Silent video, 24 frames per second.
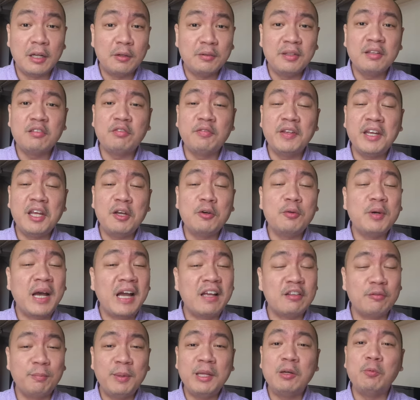Now, this video
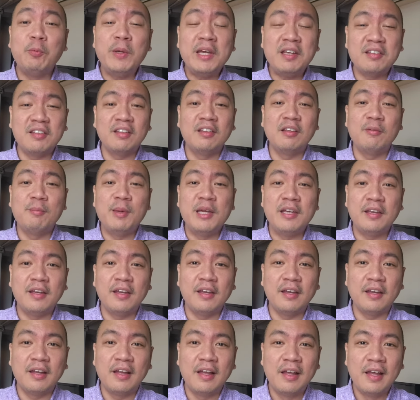has been weeks in the
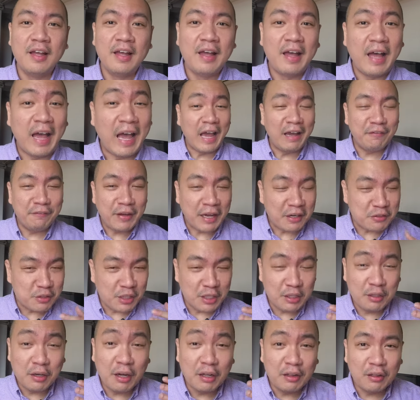making. I've
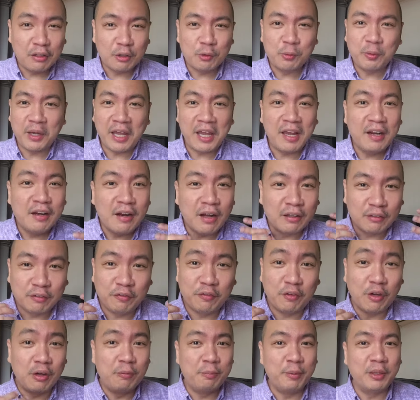actually gone through a
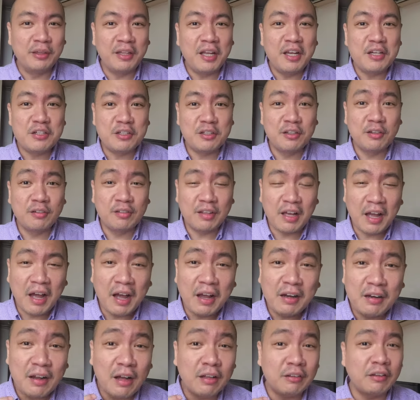lot of computations,
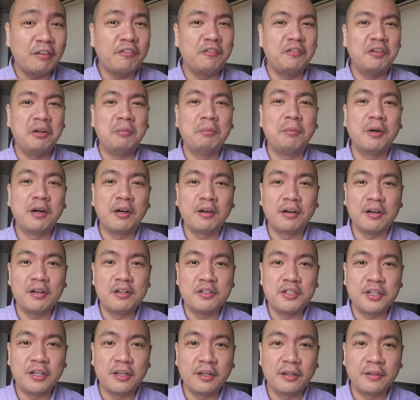a lot of number
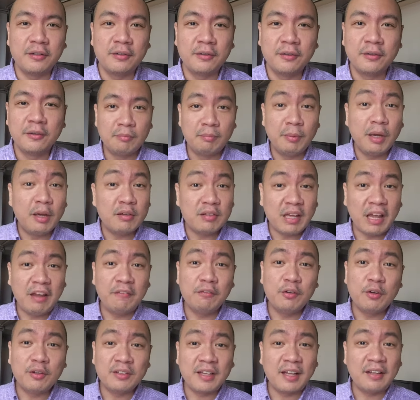crunching, because
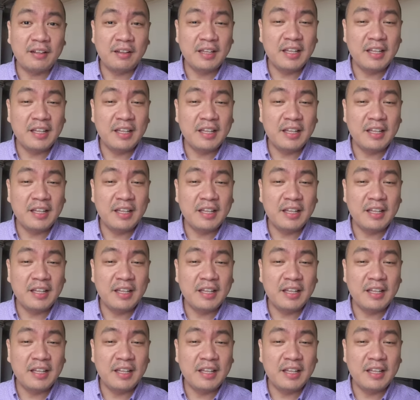I've looked